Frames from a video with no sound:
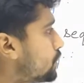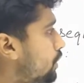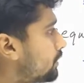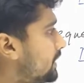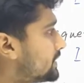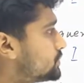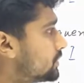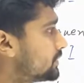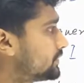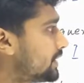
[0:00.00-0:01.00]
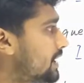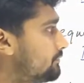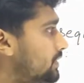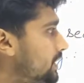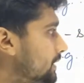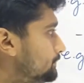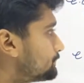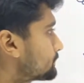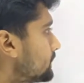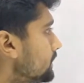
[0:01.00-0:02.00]
your lectures every
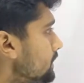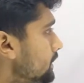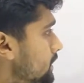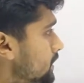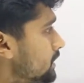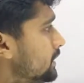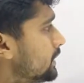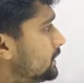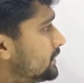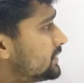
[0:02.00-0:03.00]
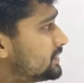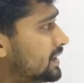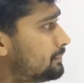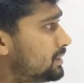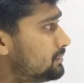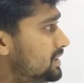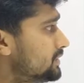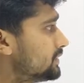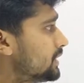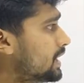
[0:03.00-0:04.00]
day. Here, this example
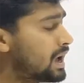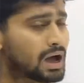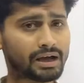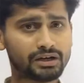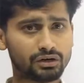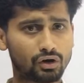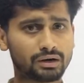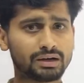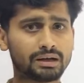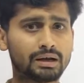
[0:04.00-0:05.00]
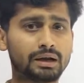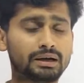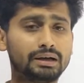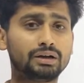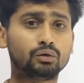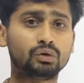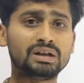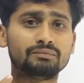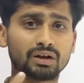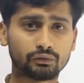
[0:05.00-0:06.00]
means I did not attend
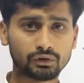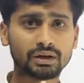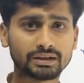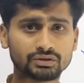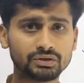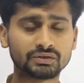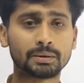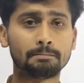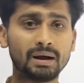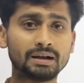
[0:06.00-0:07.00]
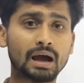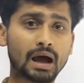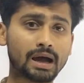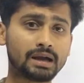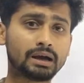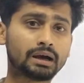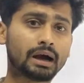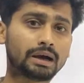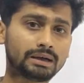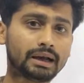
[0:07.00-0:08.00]
only one of your lectures, but I
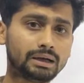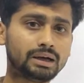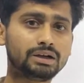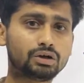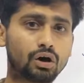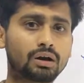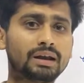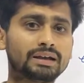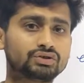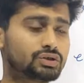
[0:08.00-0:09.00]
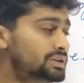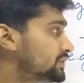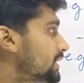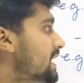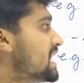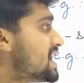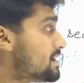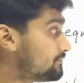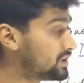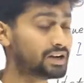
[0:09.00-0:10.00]
attended your lectures
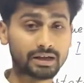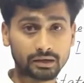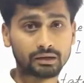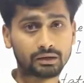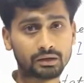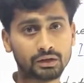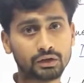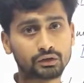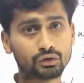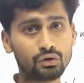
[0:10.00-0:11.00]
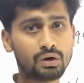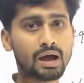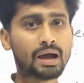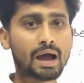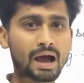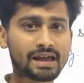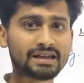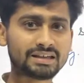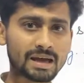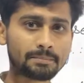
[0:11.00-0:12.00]
every day. So,
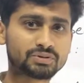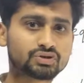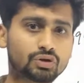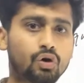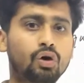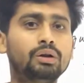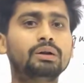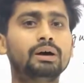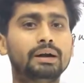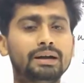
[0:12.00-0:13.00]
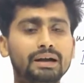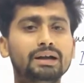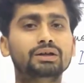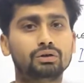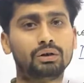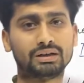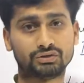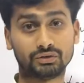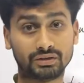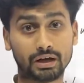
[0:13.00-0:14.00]
I kept on attending your
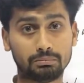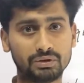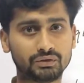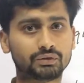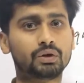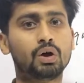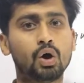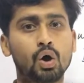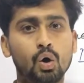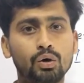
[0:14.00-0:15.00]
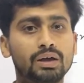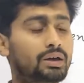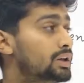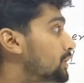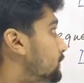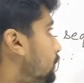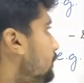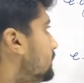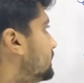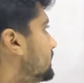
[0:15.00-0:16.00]
lectures, that means. Okay,
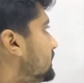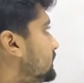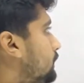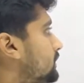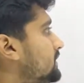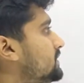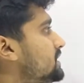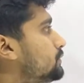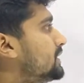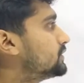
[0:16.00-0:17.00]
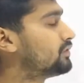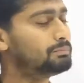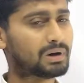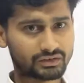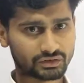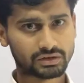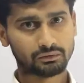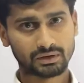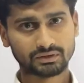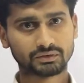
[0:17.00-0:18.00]
so this is what the sequence of past
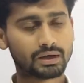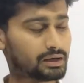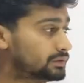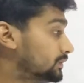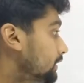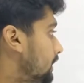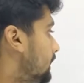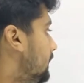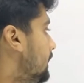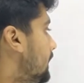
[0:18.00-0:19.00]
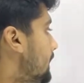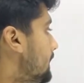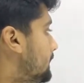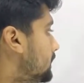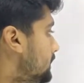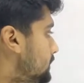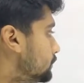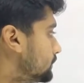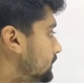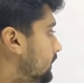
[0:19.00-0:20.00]
events is. Third
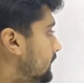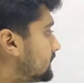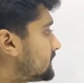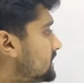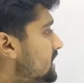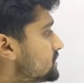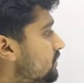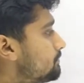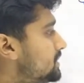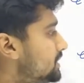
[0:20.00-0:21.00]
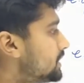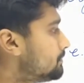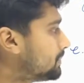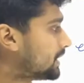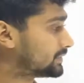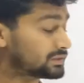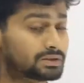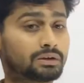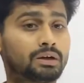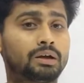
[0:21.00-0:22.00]
use, state of being in
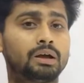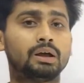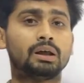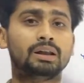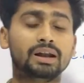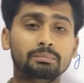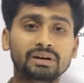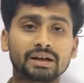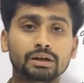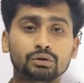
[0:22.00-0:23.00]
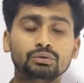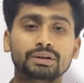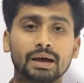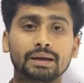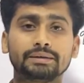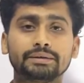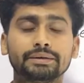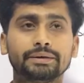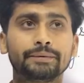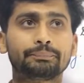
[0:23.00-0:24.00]
past. Let me tell you that
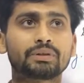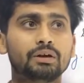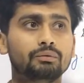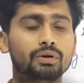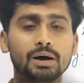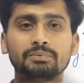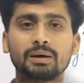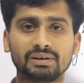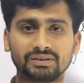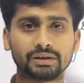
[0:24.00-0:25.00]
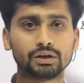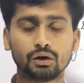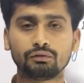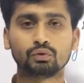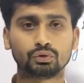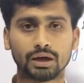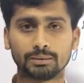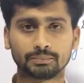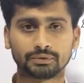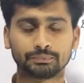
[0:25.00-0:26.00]
verbs are basically of two
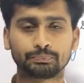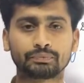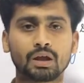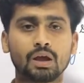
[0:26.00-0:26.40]
types.